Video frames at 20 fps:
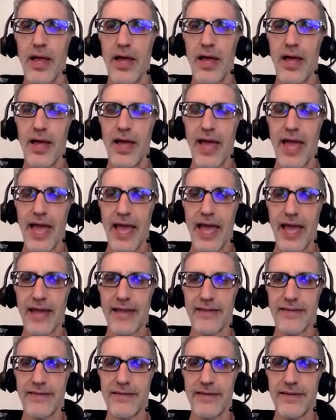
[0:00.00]

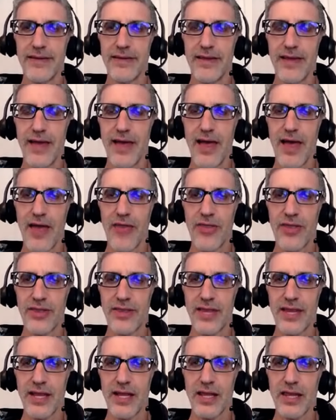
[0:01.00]
And I
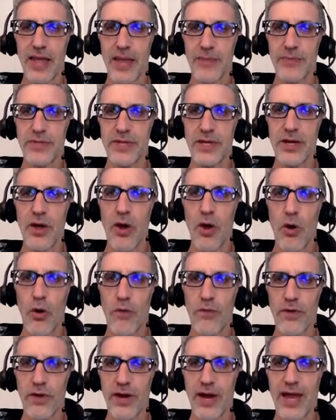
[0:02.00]
think that Clemson and
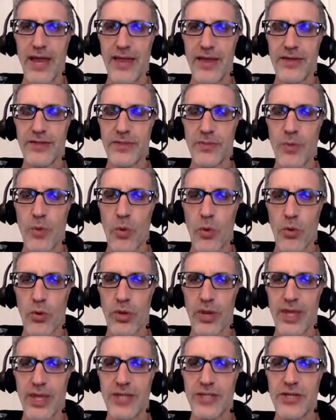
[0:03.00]
over, there's some
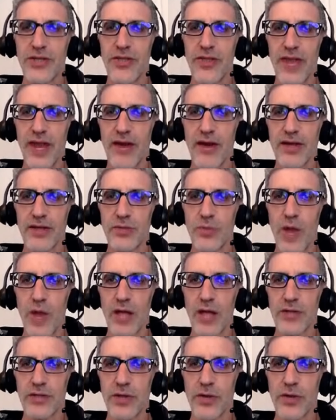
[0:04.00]
correlation there as well.